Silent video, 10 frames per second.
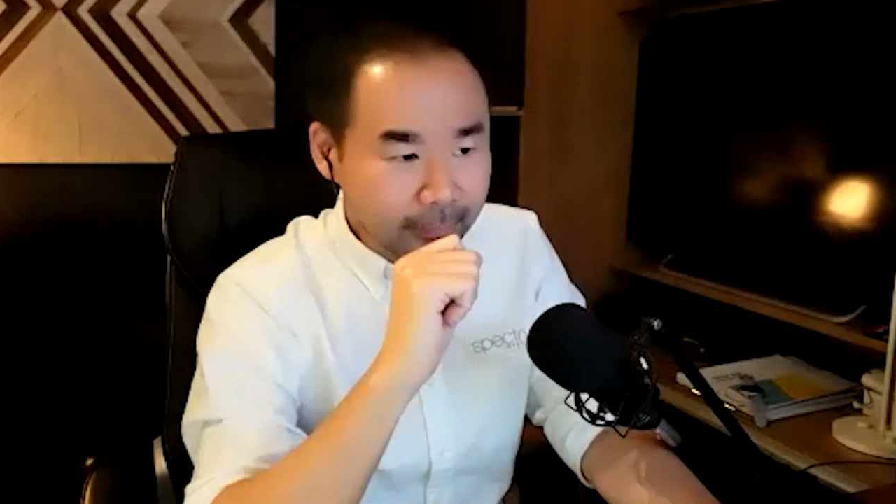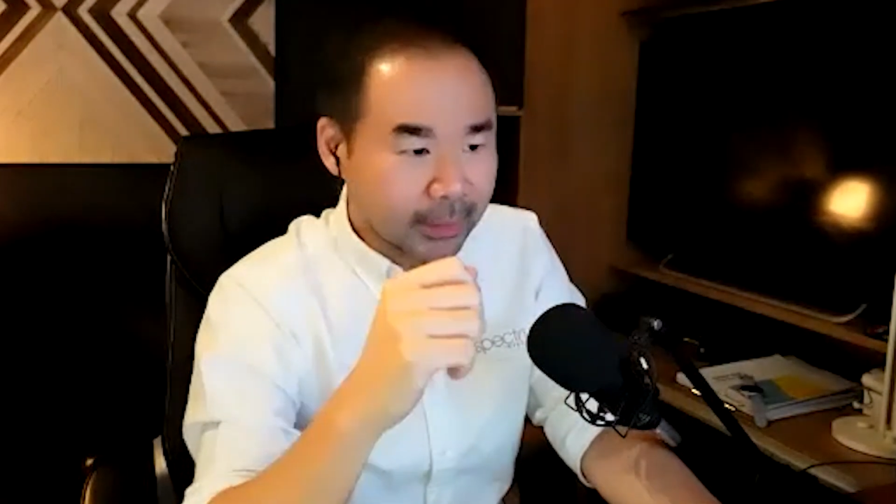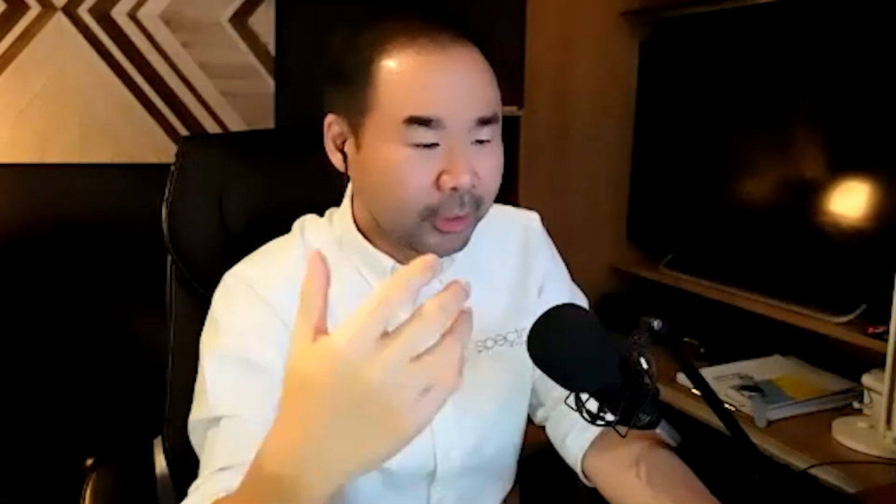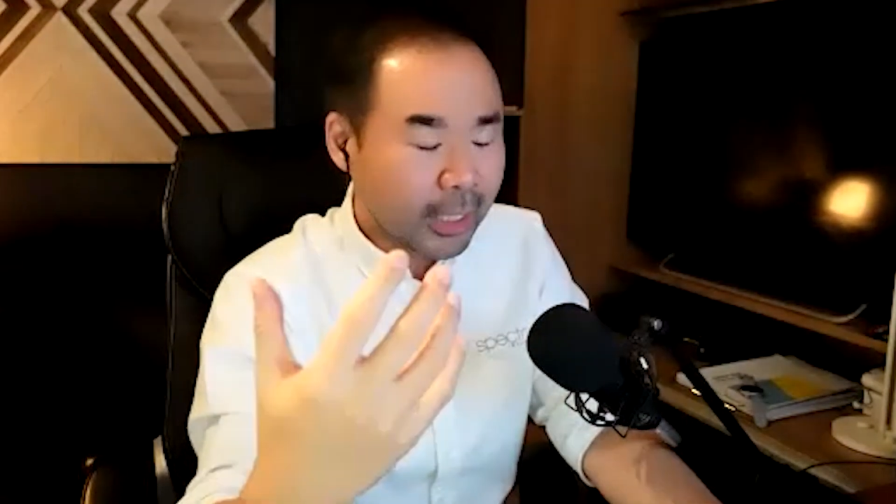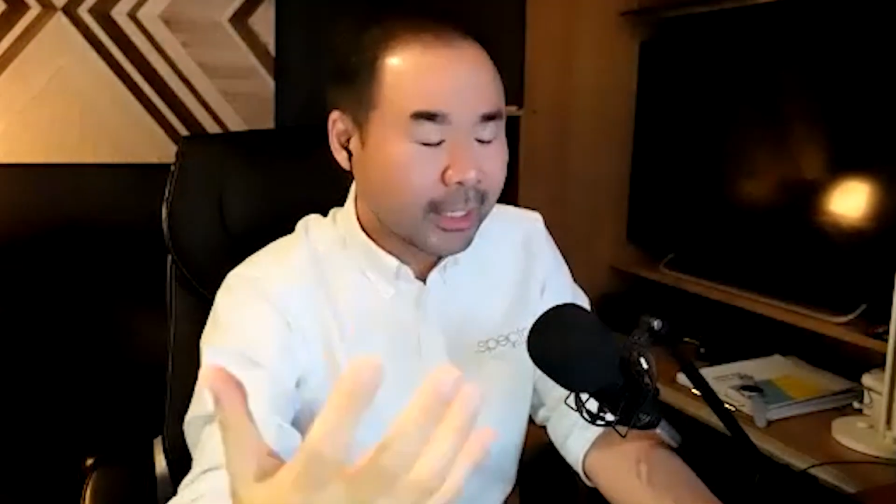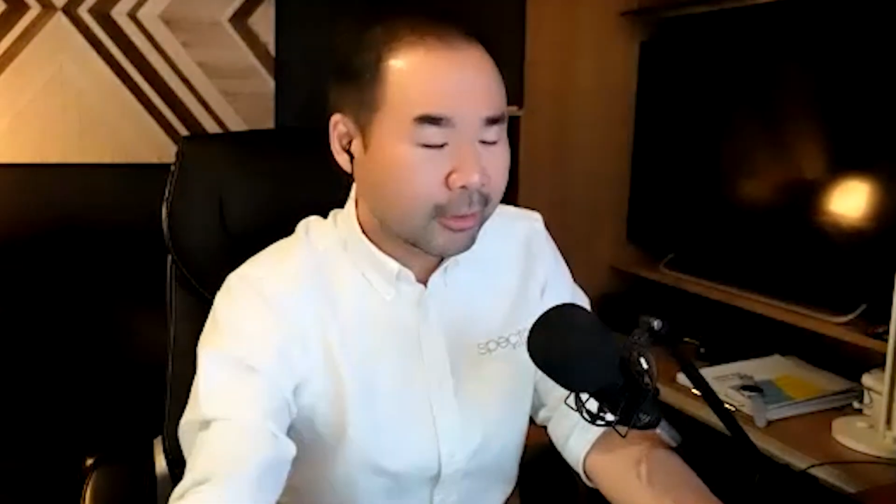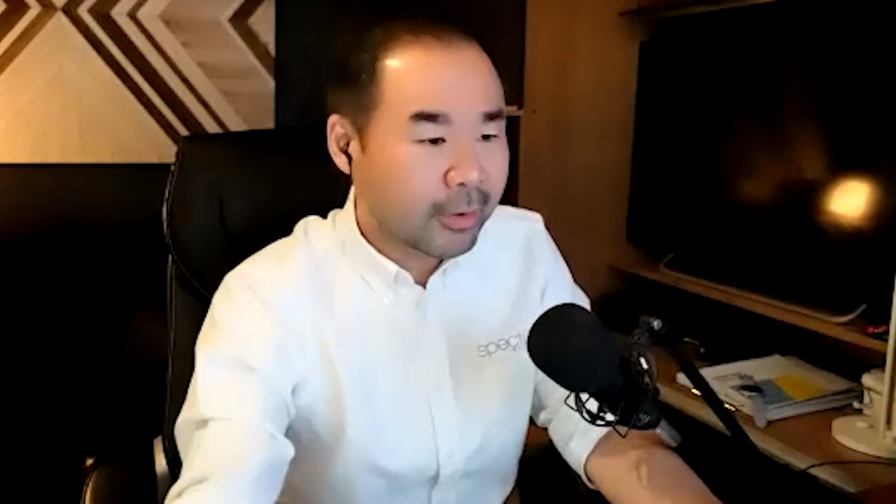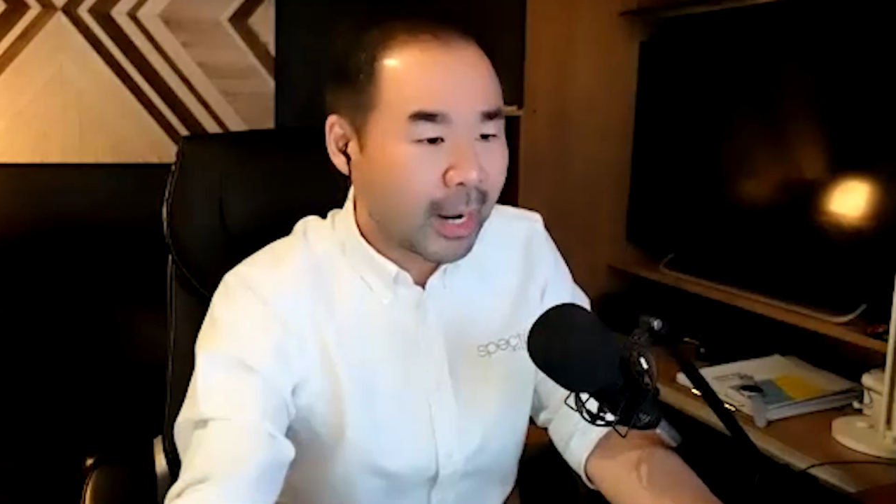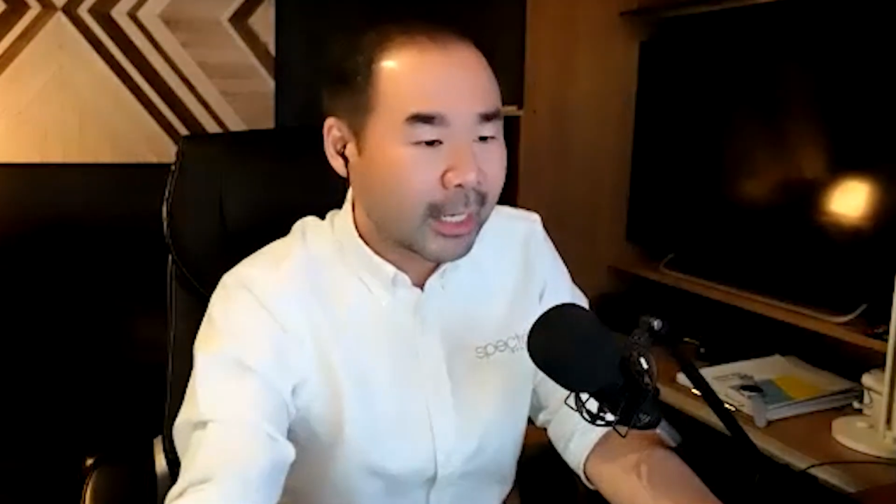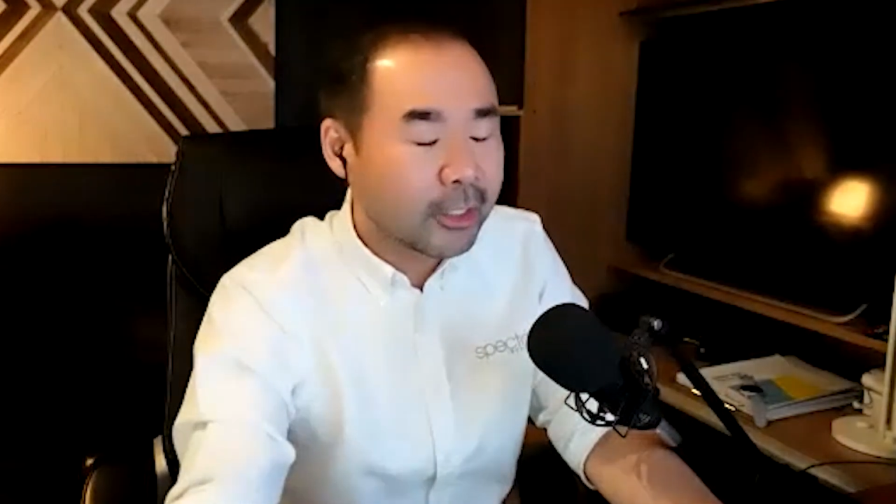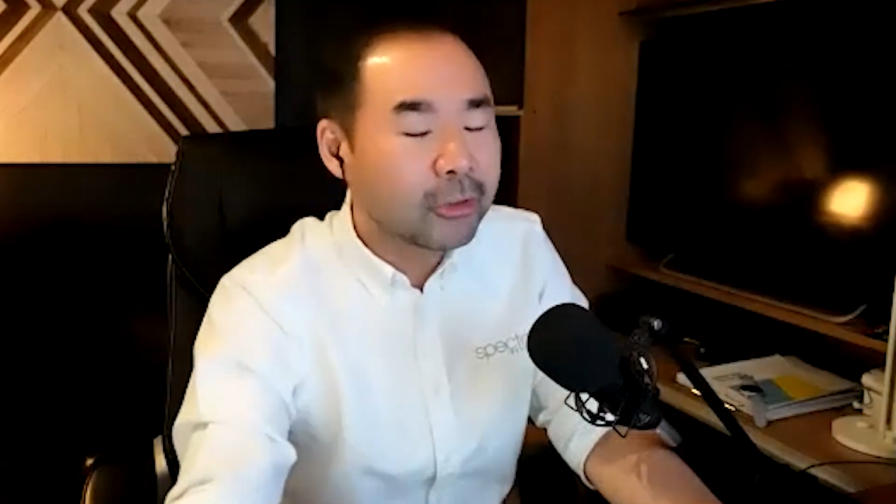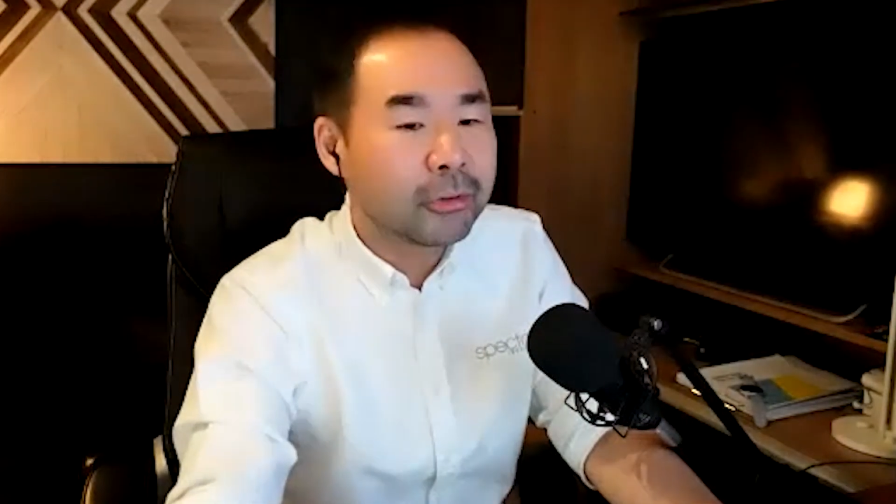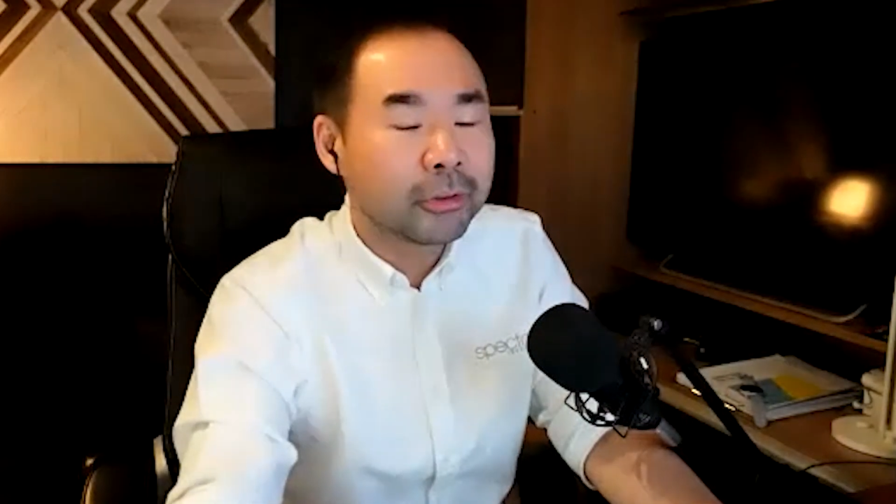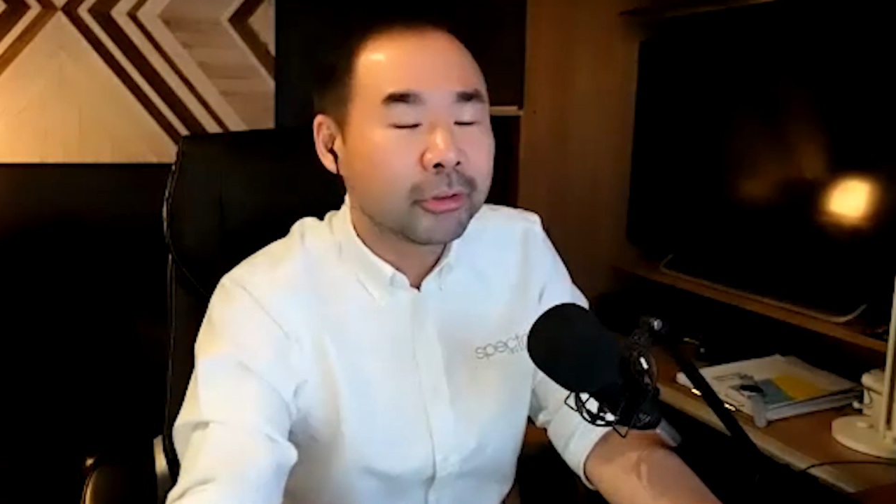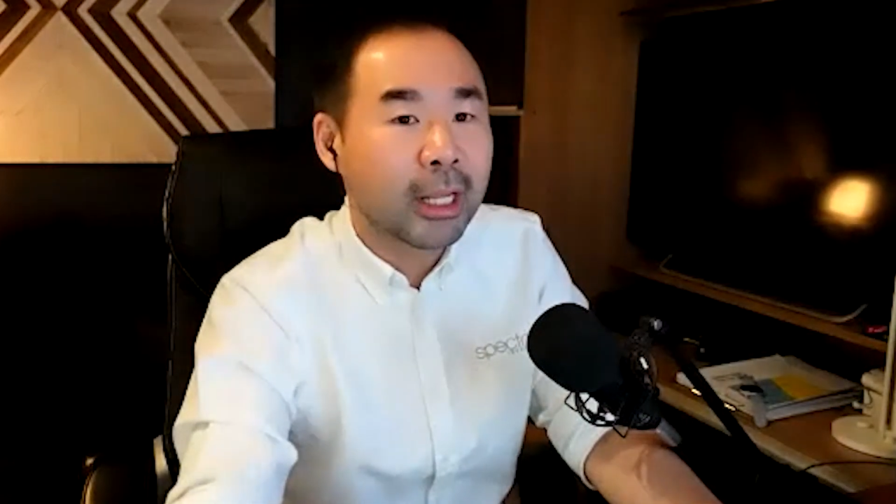You like her
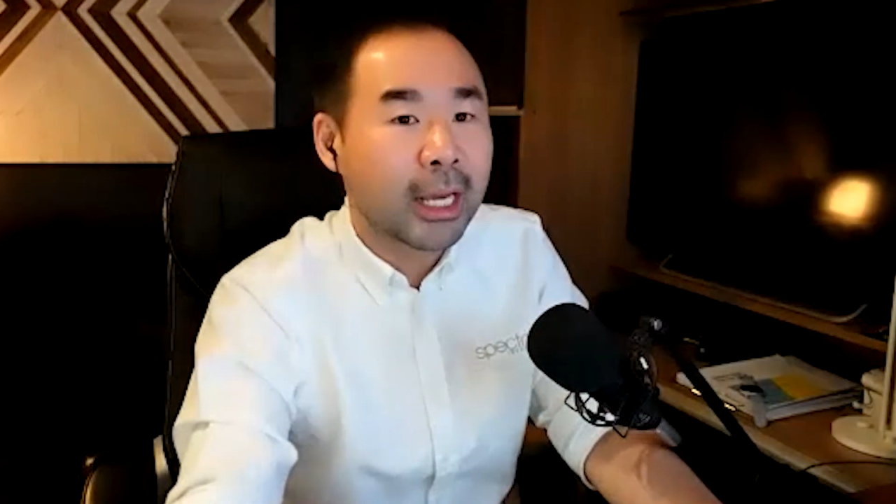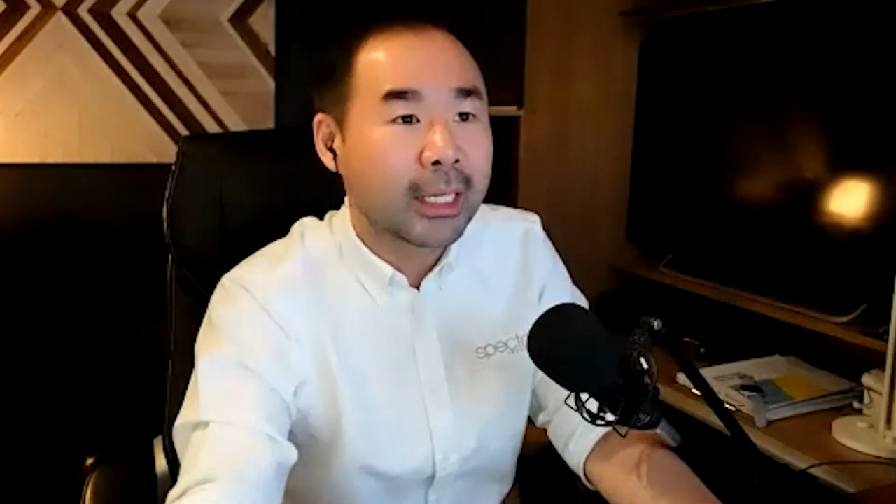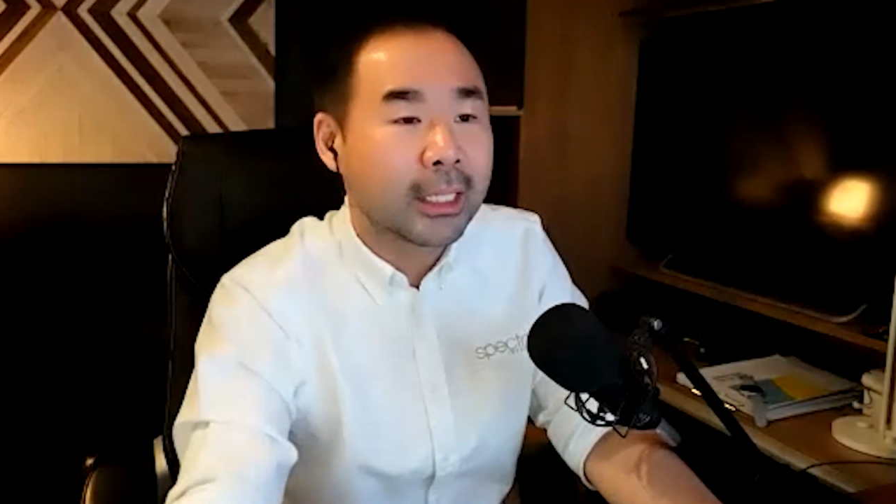values, you like